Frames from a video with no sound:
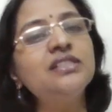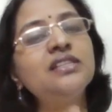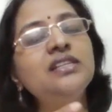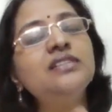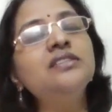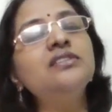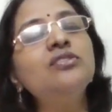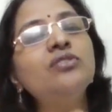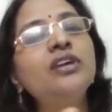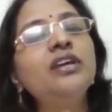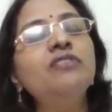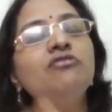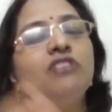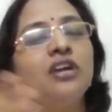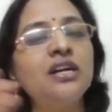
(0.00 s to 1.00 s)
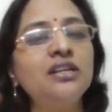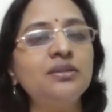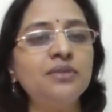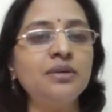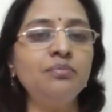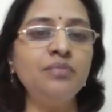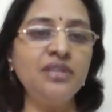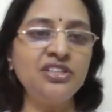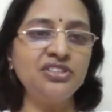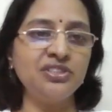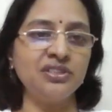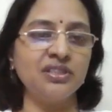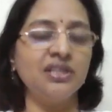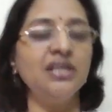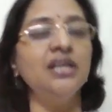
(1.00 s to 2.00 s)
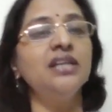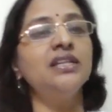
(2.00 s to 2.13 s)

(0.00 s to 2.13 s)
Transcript: Is it looking for completion?